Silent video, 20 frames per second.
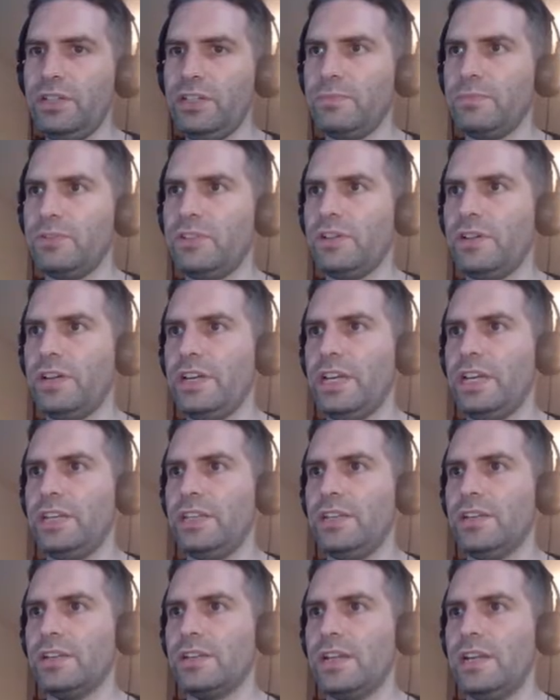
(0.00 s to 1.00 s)
up dying
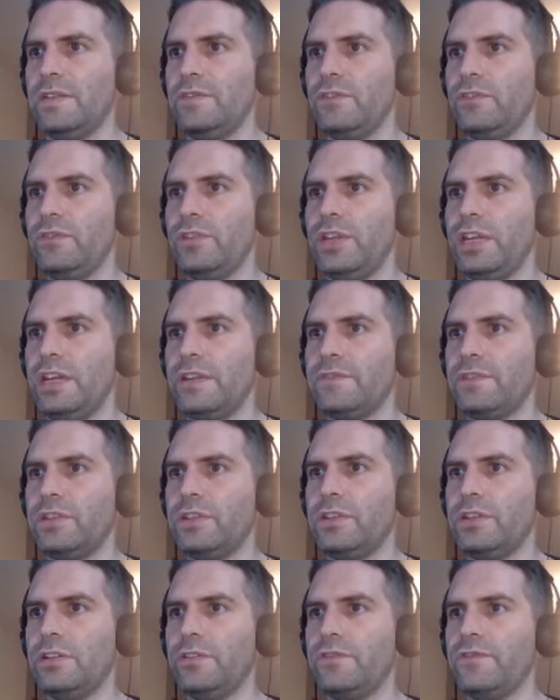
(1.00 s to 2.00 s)
in this level, you have to
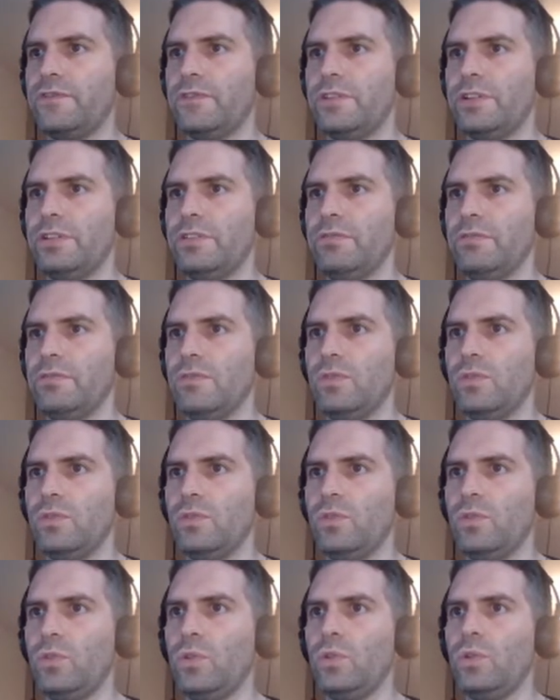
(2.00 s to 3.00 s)
go through
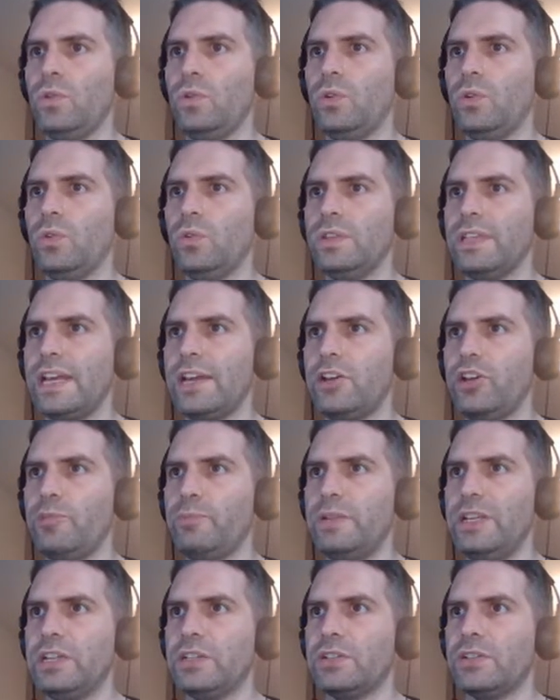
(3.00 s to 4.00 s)
all that
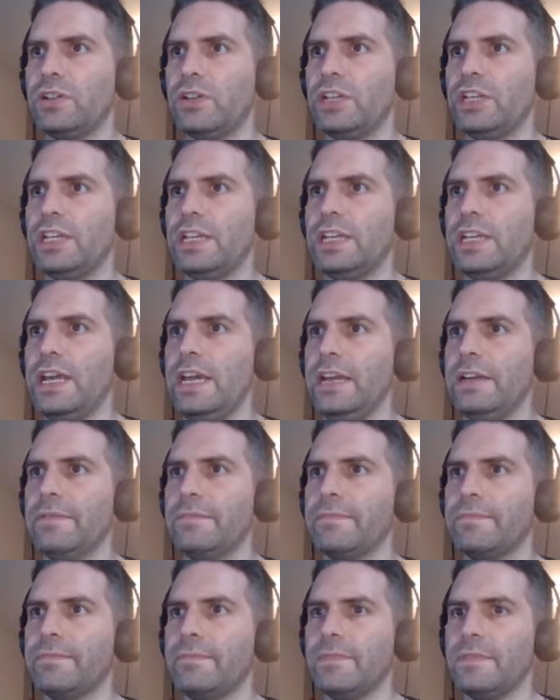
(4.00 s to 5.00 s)
opening cycle again.
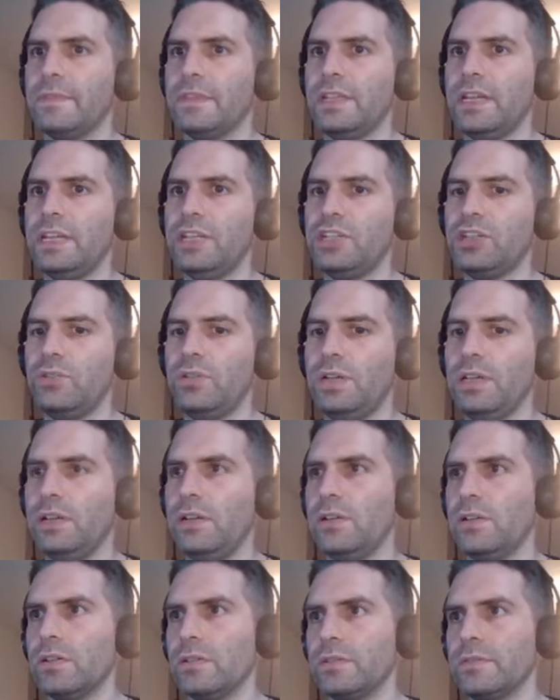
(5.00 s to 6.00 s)
And that is quite
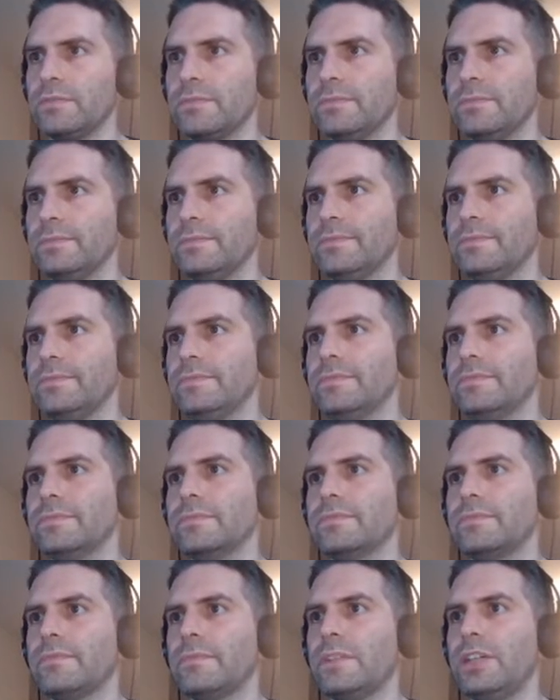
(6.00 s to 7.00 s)
long.
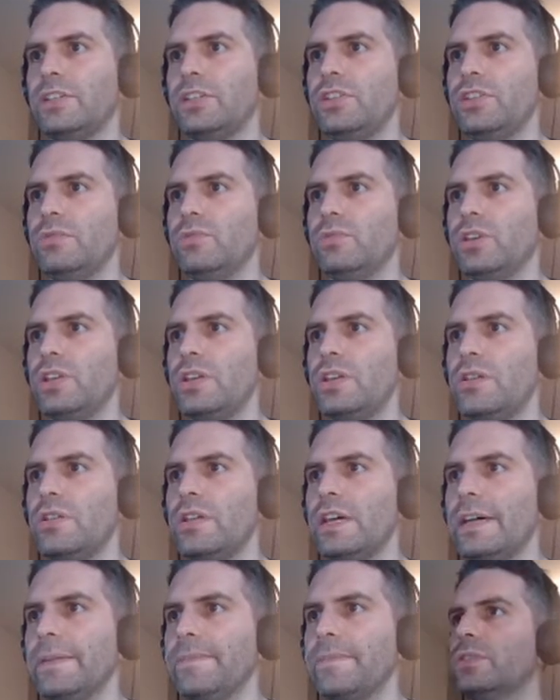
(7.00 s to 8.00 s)
And you don't want to do that.